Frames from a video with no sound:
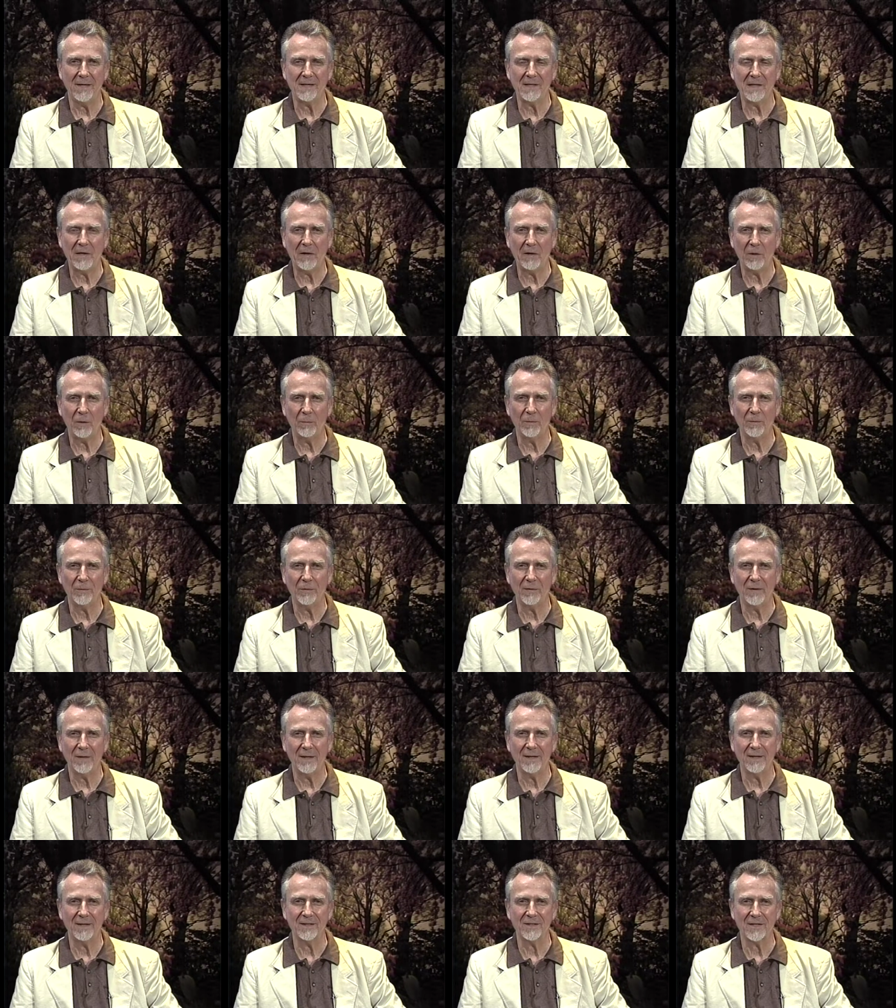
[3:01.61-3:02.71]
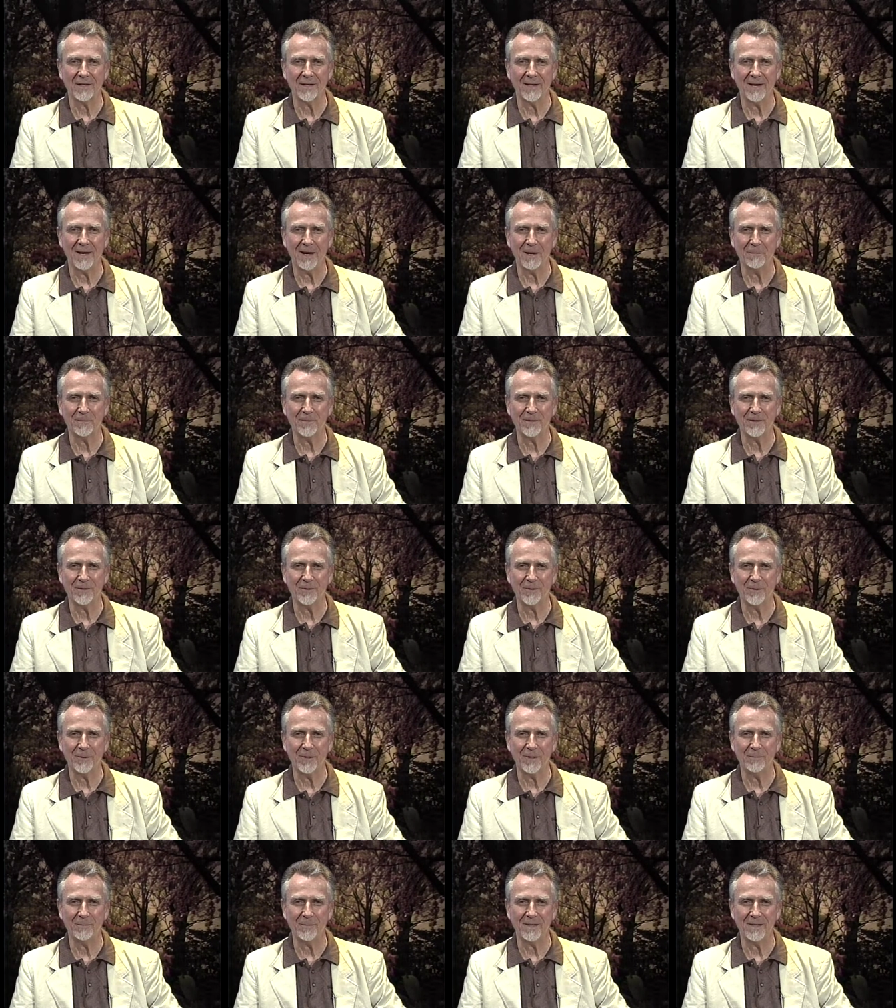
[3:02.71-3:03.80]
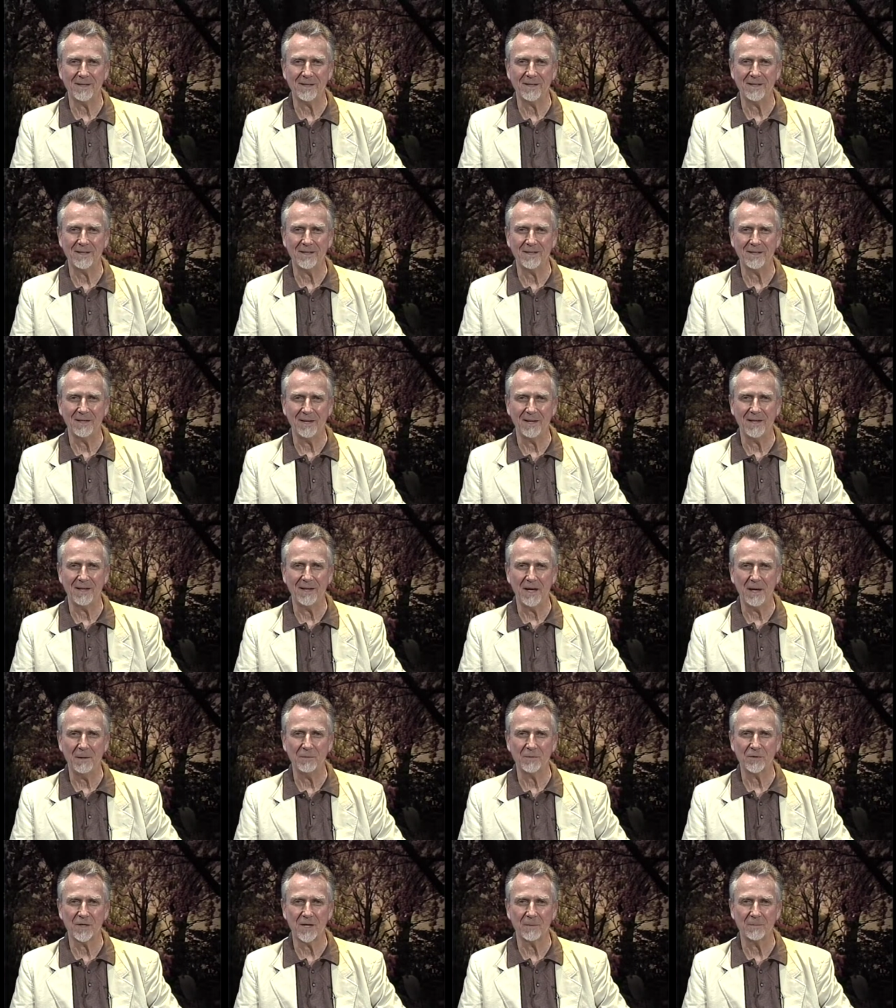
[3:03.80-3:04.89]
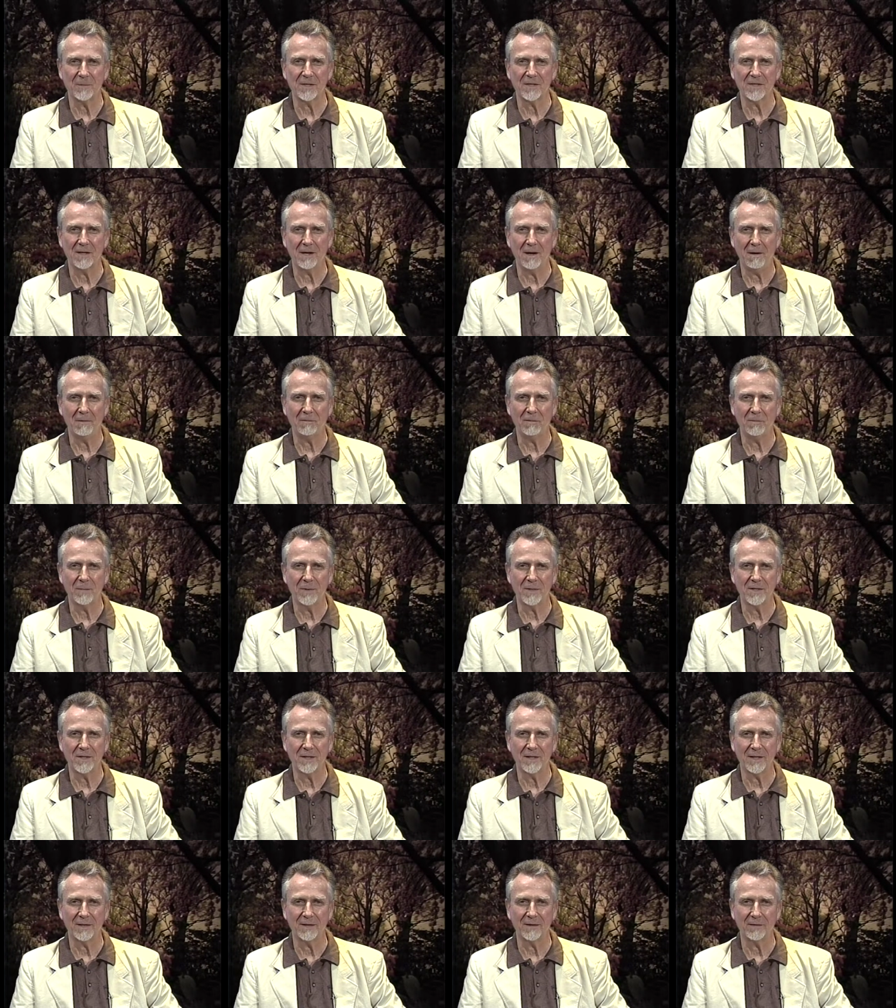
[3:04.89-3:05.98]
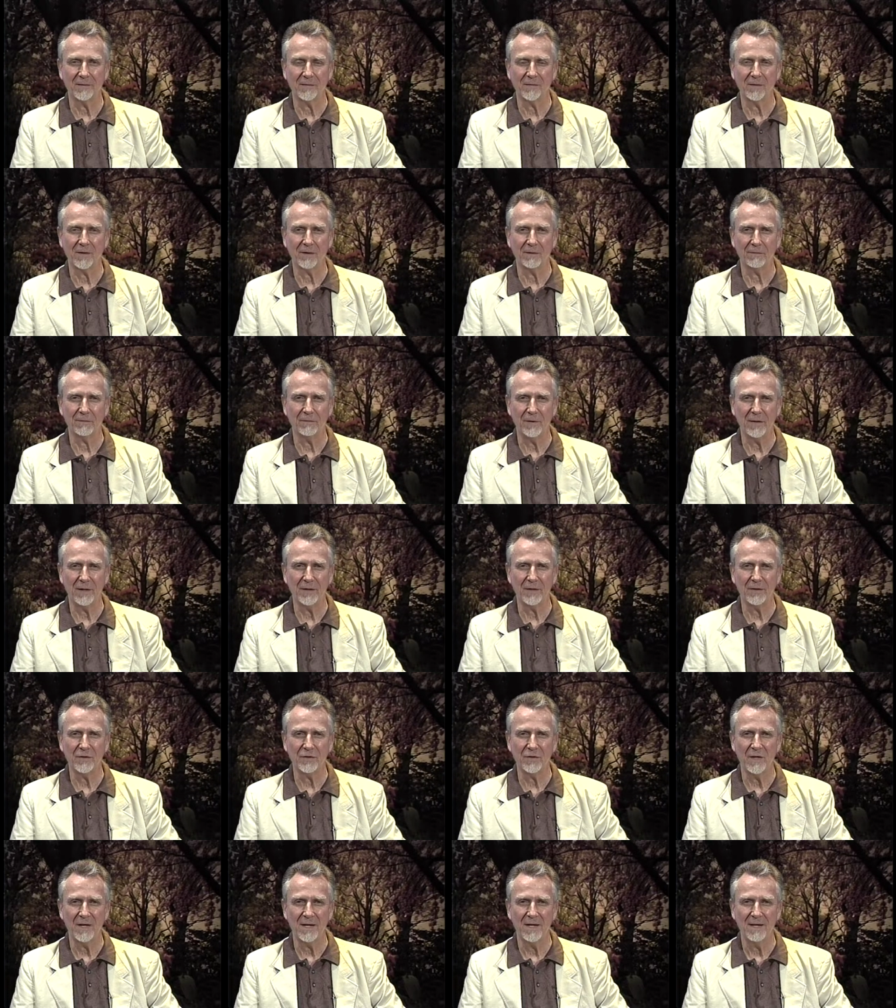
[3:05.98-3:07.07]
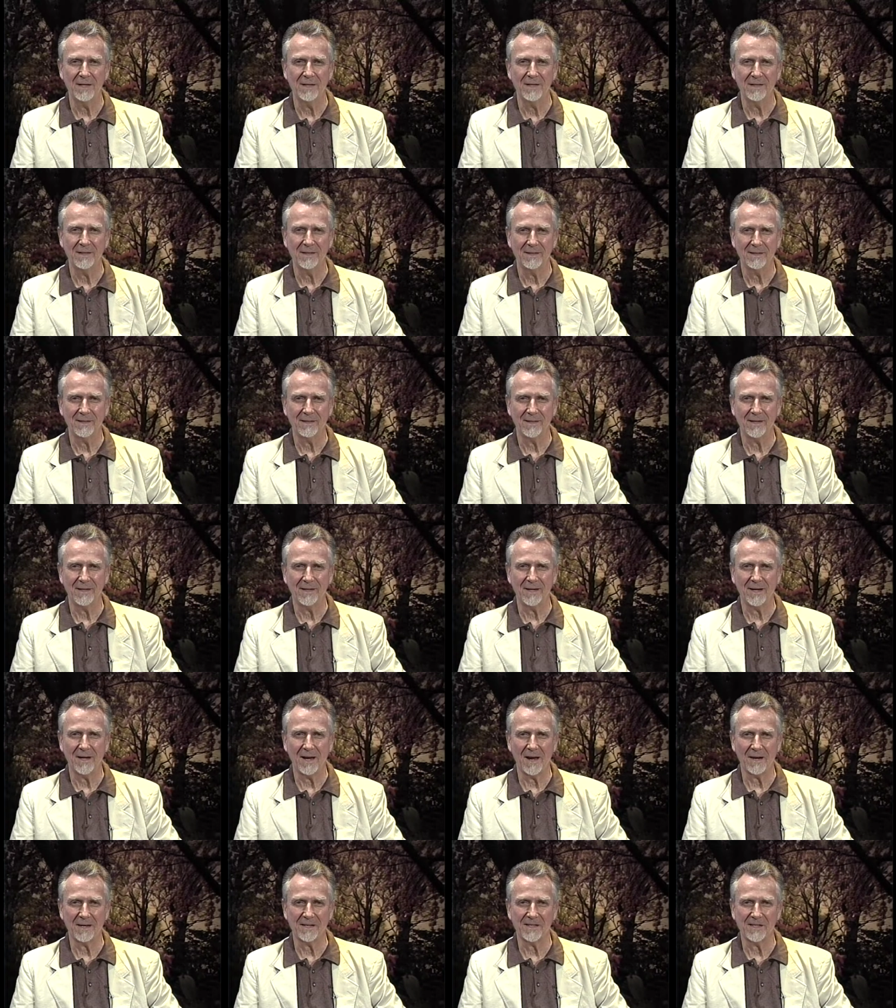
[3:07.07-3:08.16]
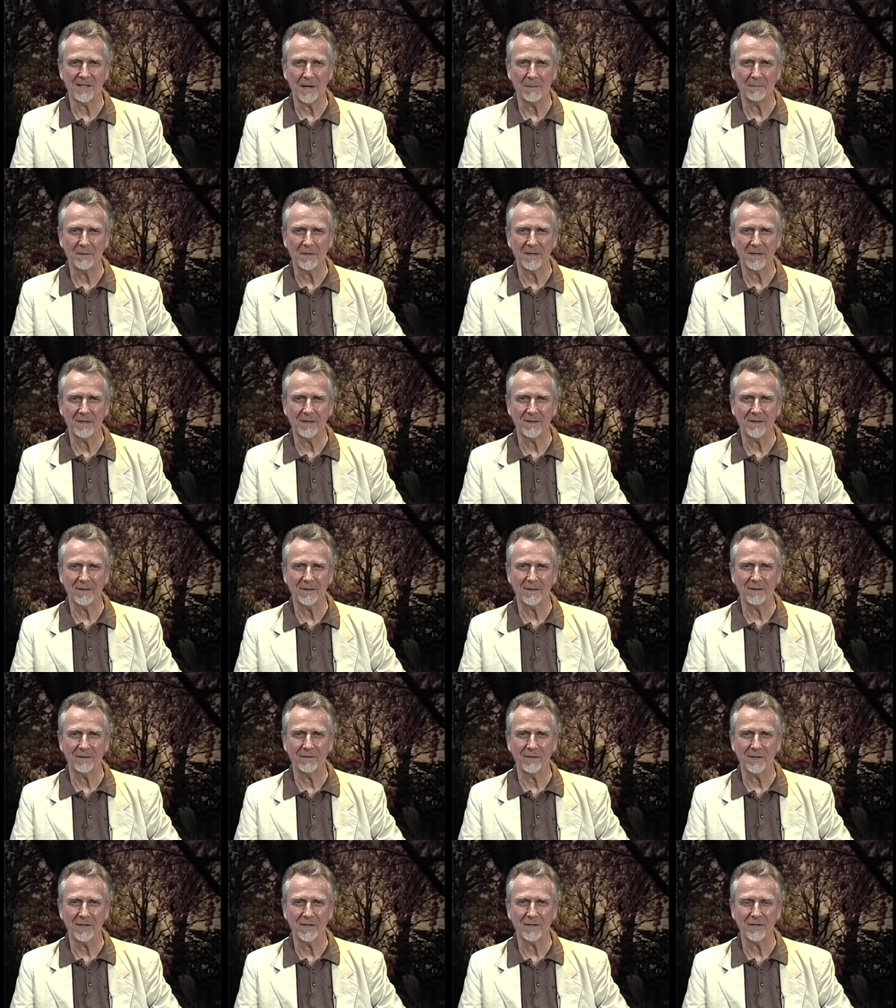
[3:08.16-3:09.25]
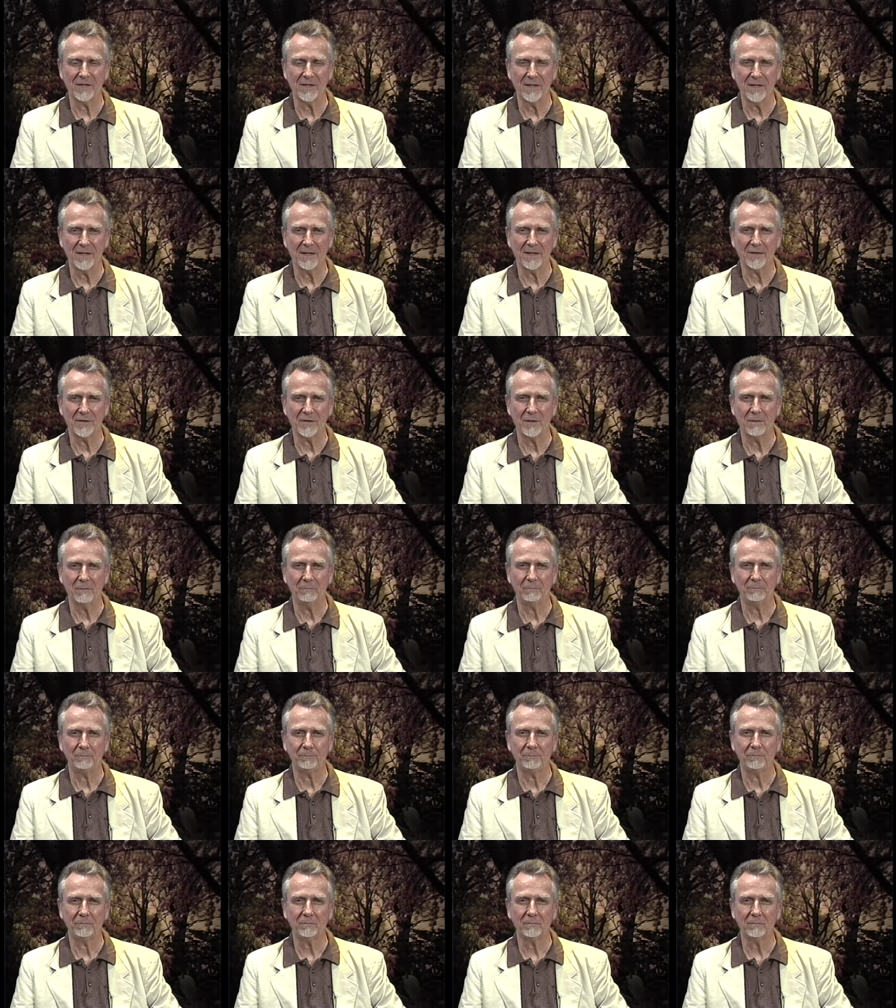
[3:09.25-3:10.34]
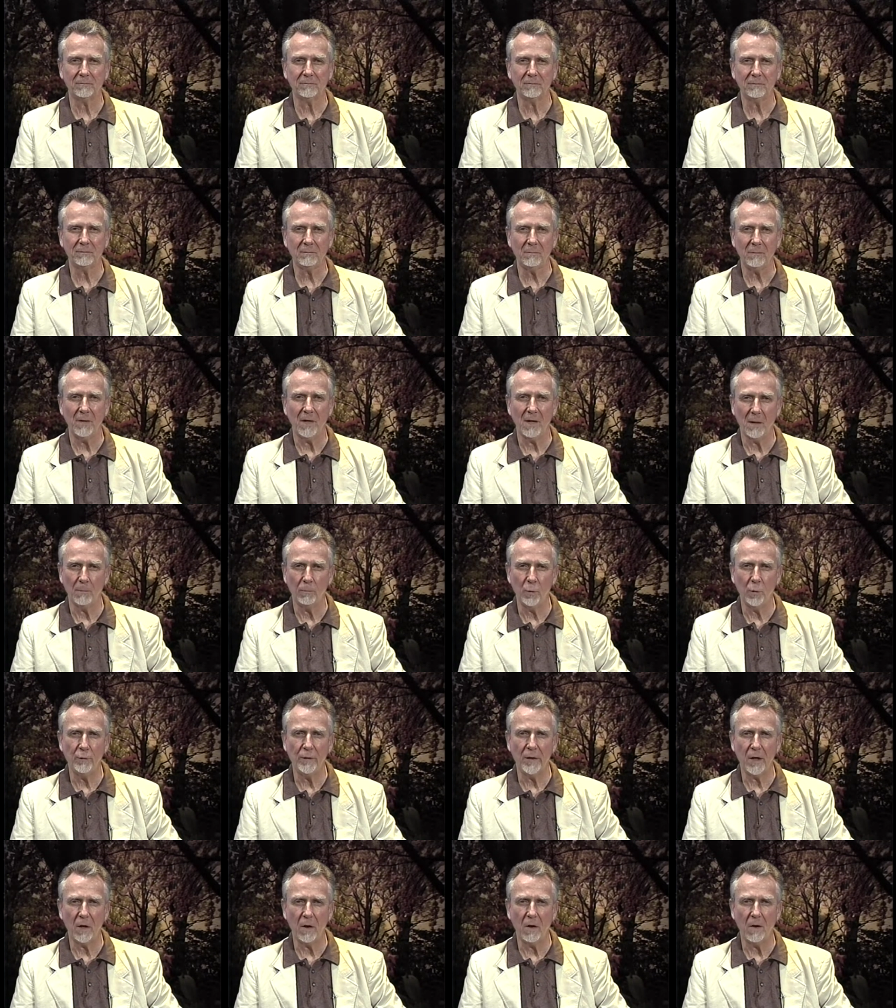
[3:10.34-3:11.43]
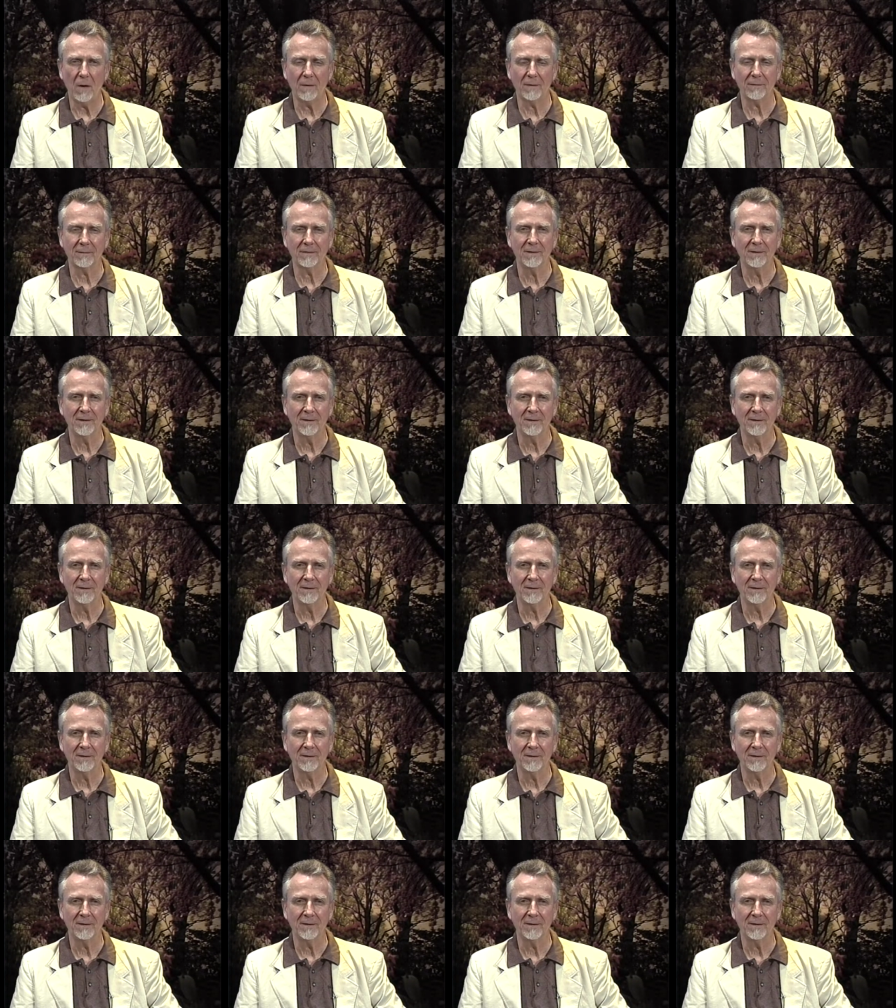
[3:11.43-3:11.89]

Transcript: terrible things happen to him. He keeps up his optimistic face, accepting these things, moving on.